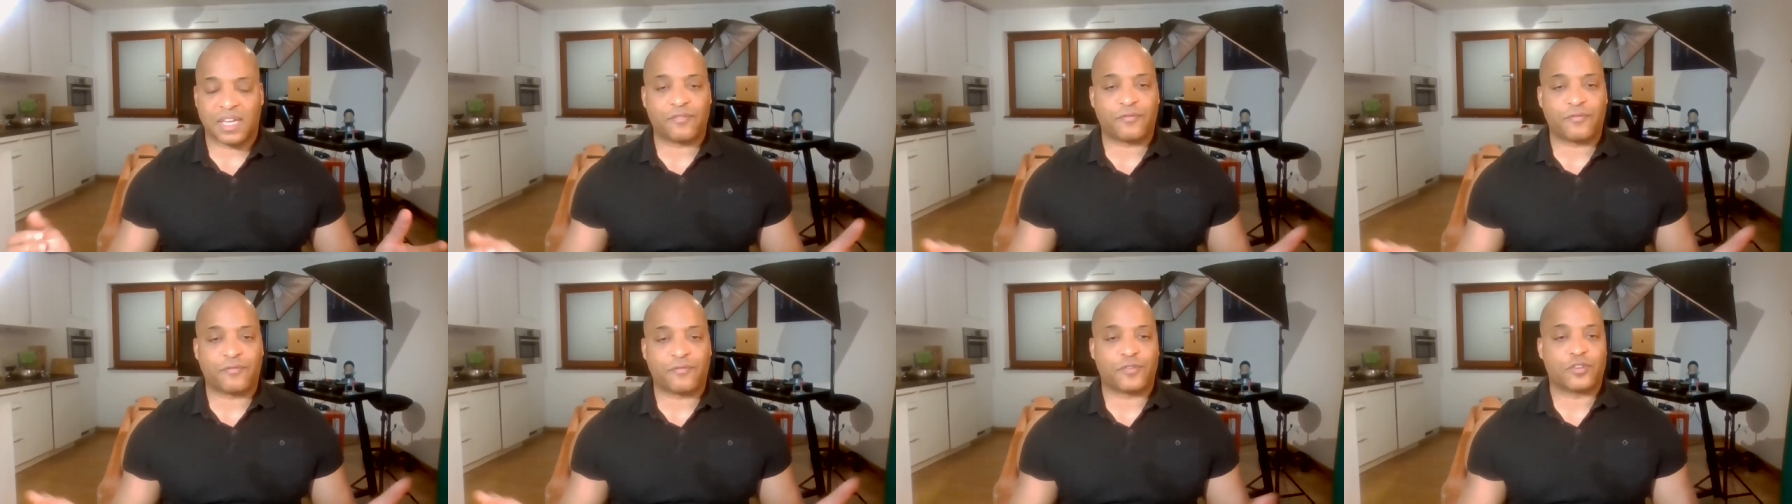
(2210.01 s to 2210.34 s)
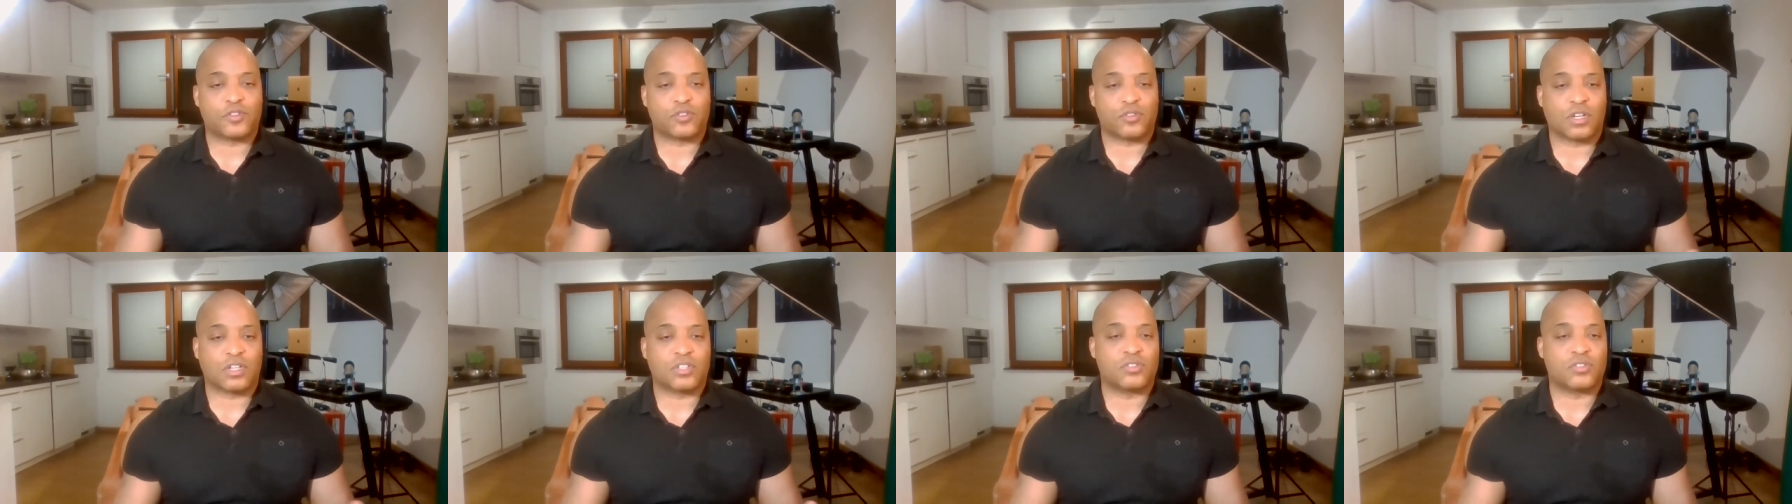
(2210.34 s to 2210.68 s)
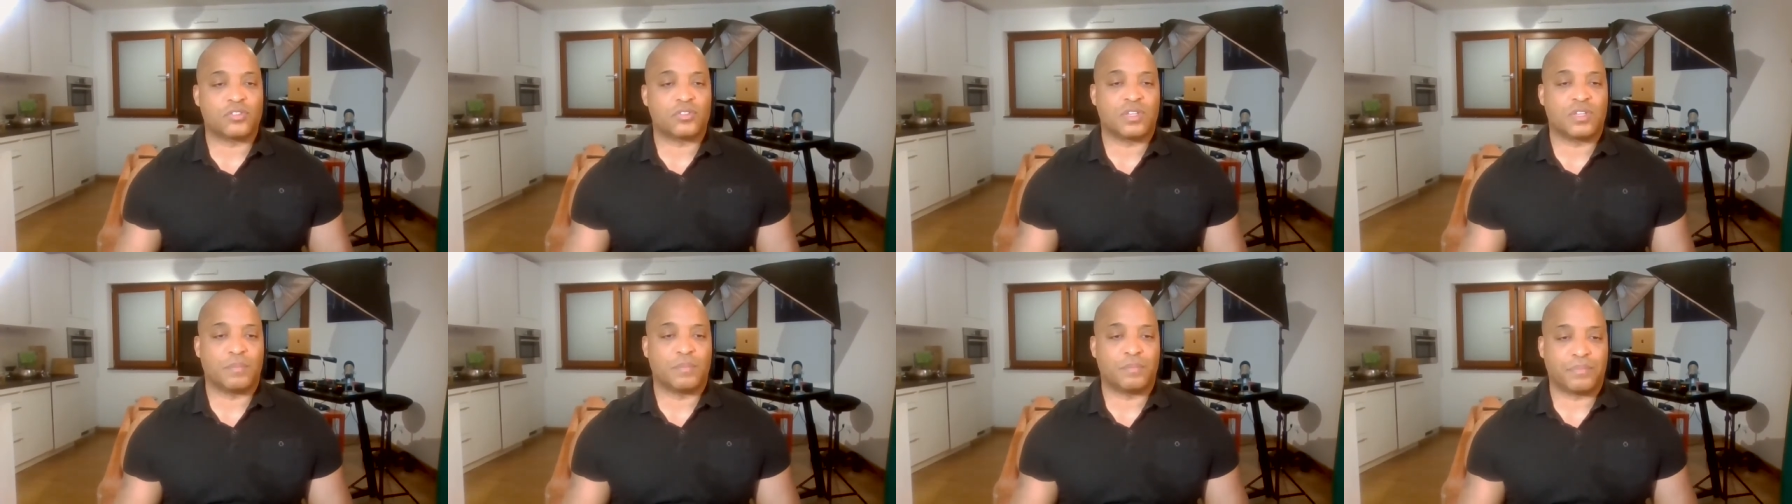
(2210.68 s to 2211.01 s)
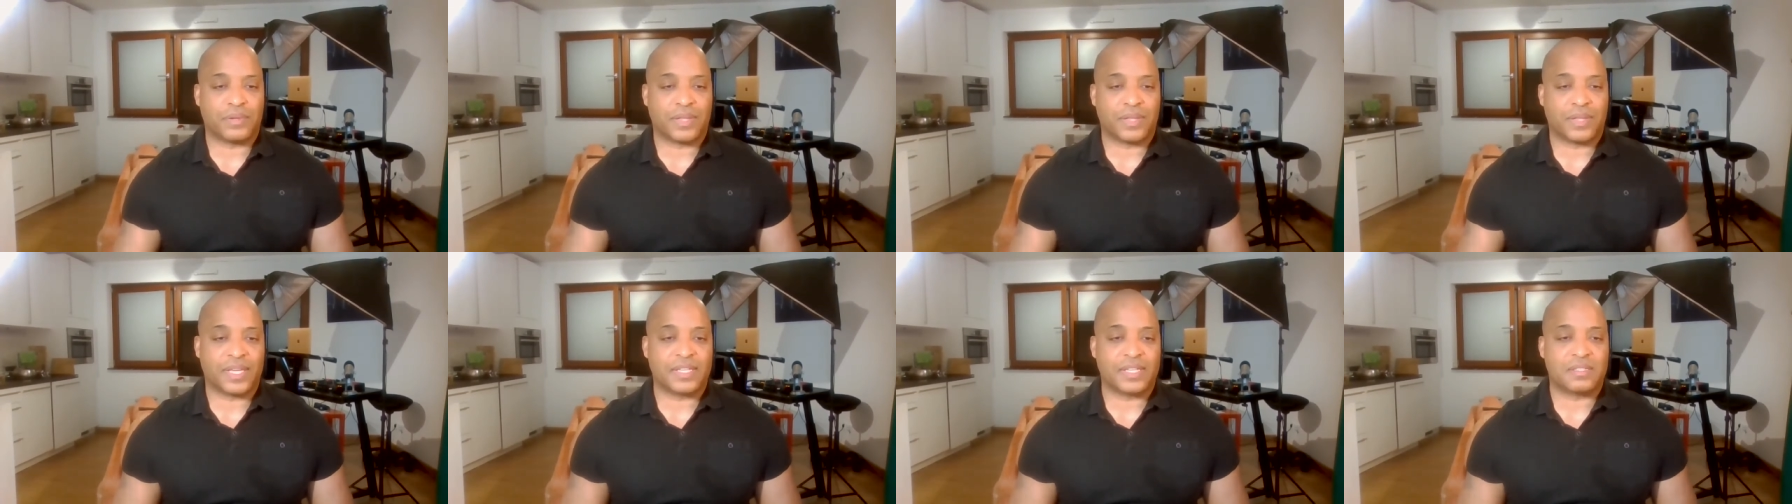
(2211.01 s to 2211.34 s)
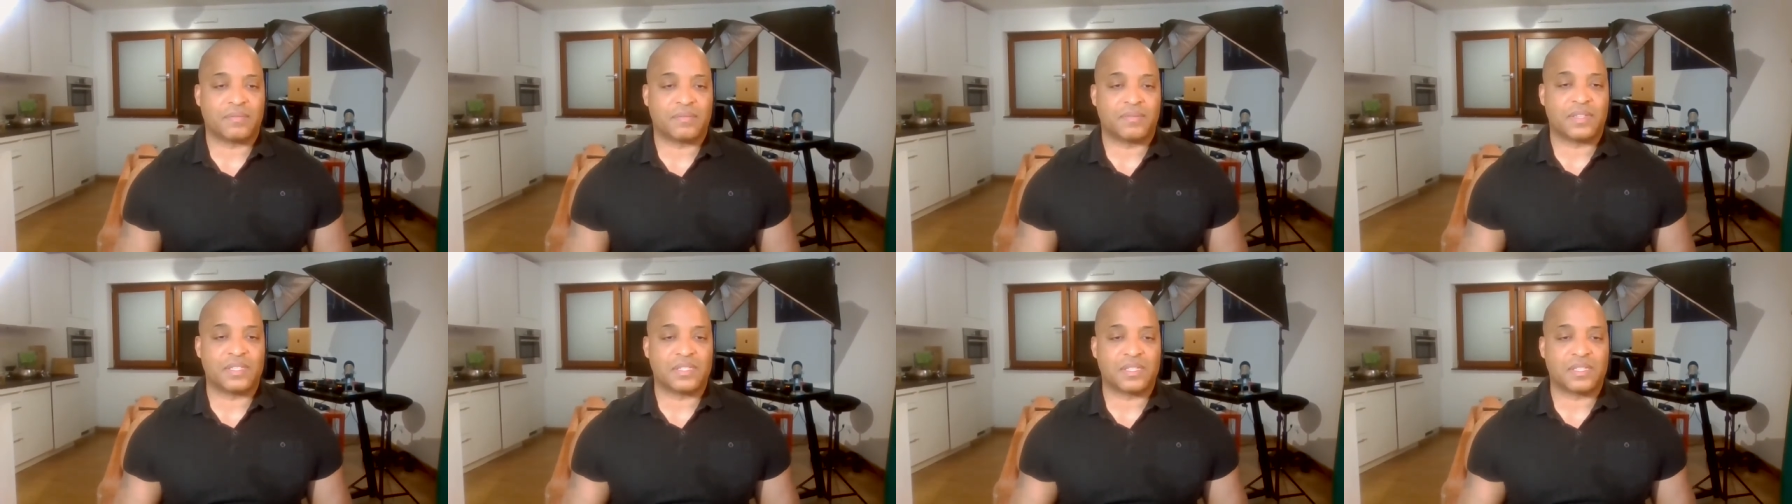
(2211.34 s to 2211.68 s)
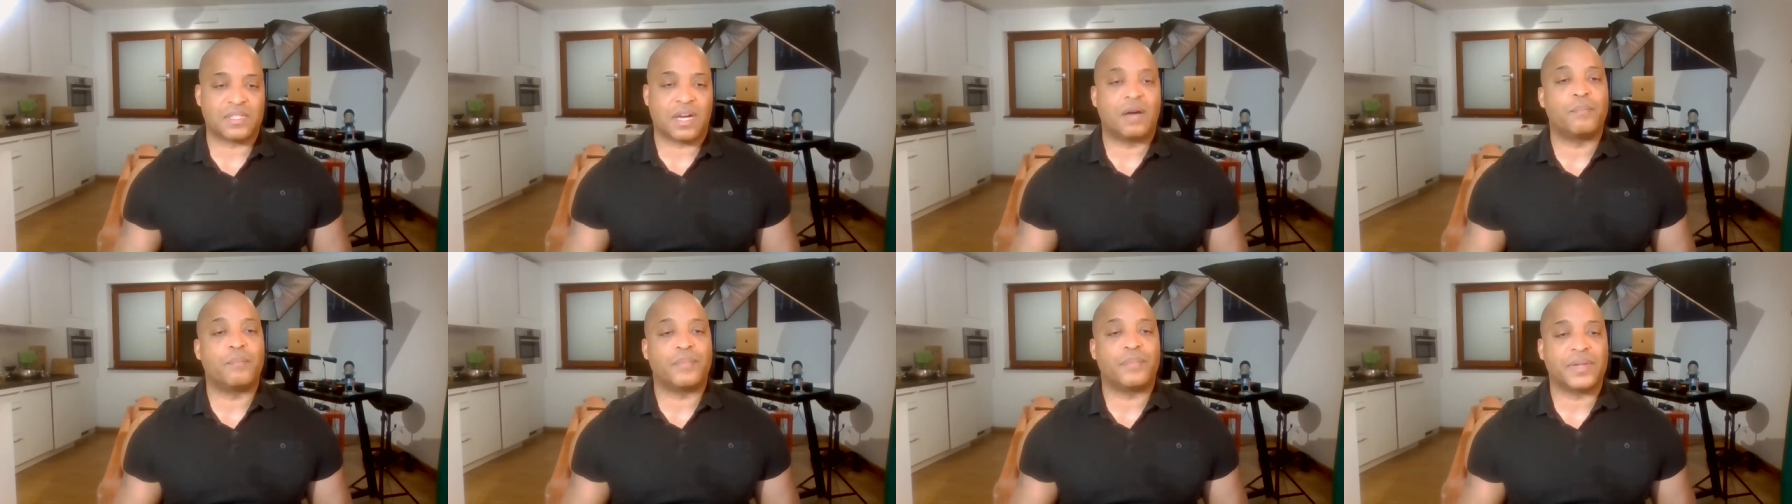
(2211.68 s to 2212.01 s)
infrastructures in place of these
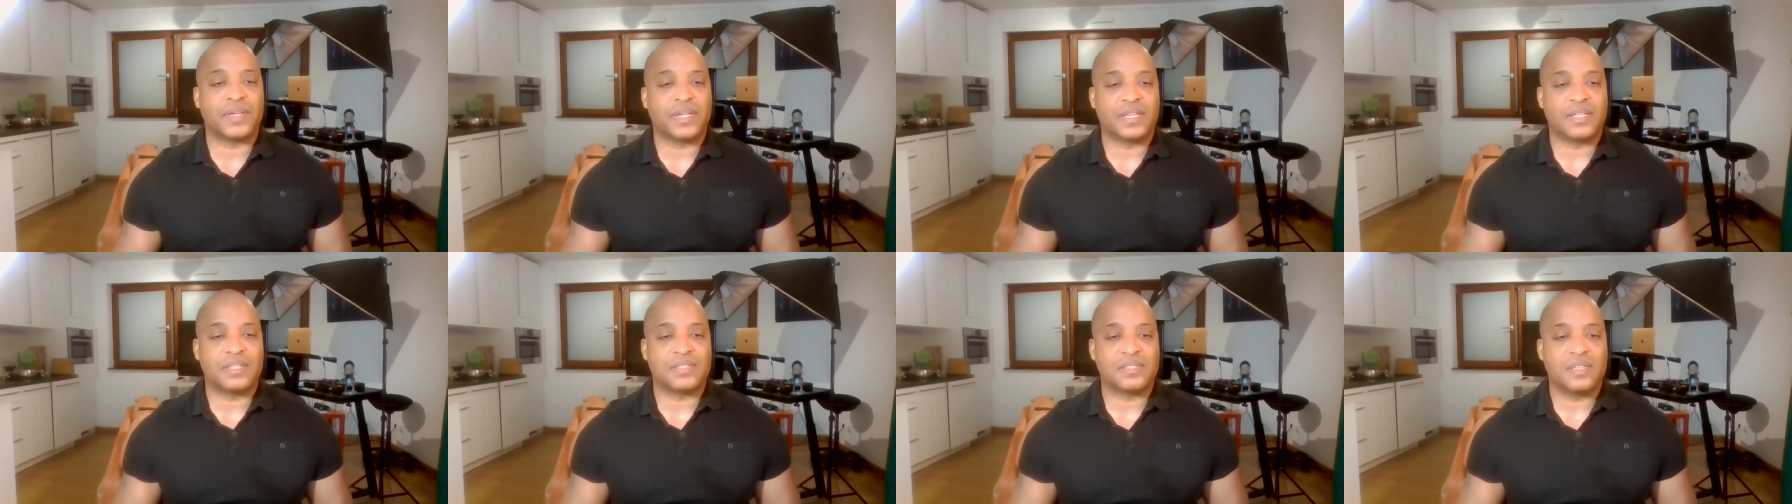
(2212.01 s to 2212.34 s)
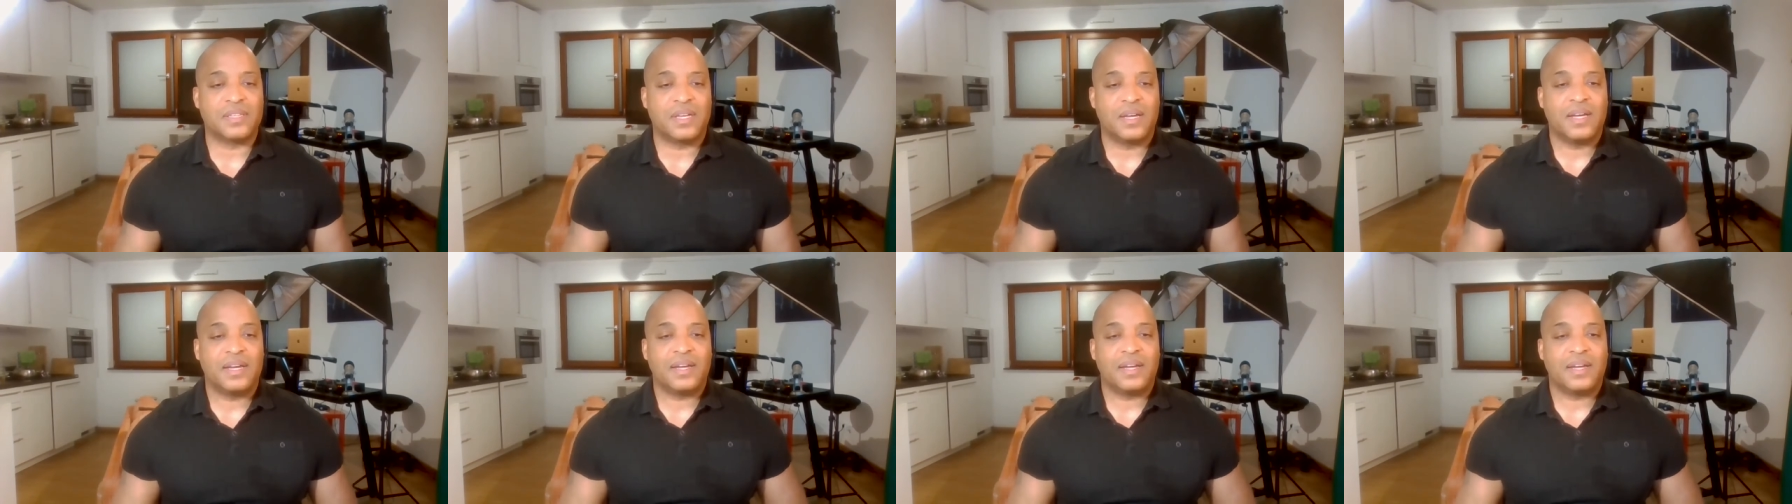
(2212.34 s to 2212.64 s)
companies.